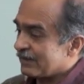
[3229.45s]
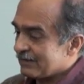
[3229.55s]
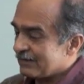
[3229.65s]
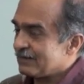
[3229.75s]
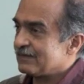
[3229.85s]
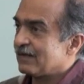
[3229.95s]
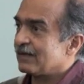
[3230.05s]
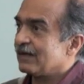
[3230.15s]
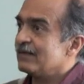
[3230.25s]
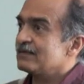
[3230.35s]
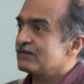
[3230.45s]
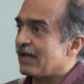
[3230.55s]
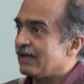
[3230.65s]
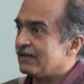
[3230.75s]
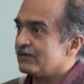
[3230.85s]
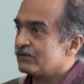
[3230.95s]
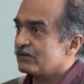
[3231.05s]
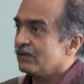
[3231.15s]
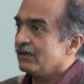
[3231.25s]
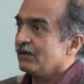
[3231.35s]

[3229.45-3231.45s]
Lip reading: and this is the real challenge